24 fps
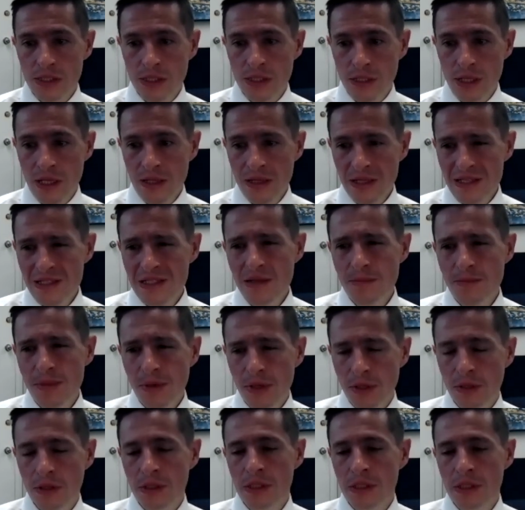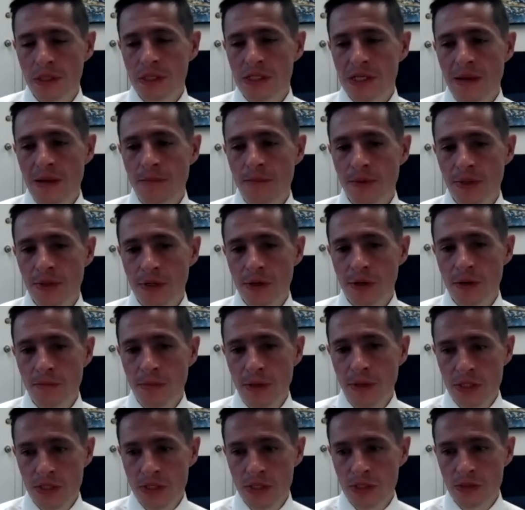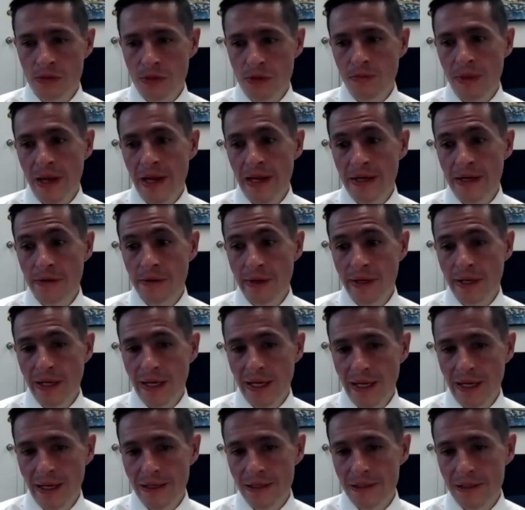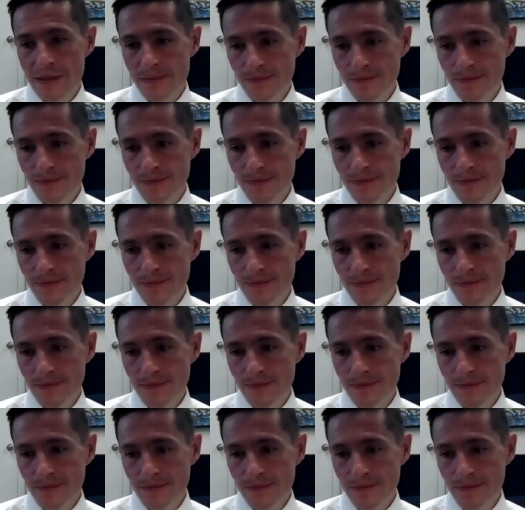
And the typical example there are patients with migraine headaches.